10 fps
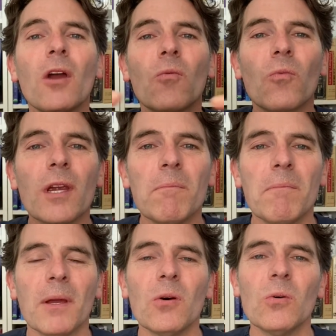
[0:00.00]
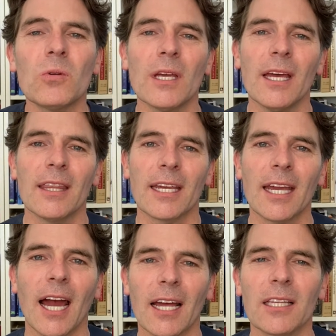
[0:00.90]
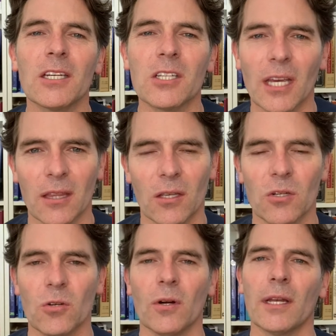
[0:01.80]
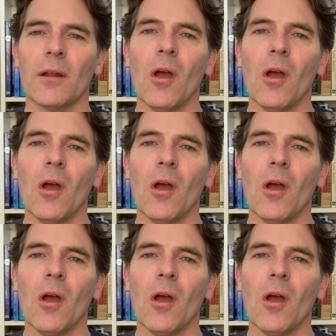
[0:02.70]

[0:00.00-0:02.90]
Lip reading: rebuild the cartilage in the joint.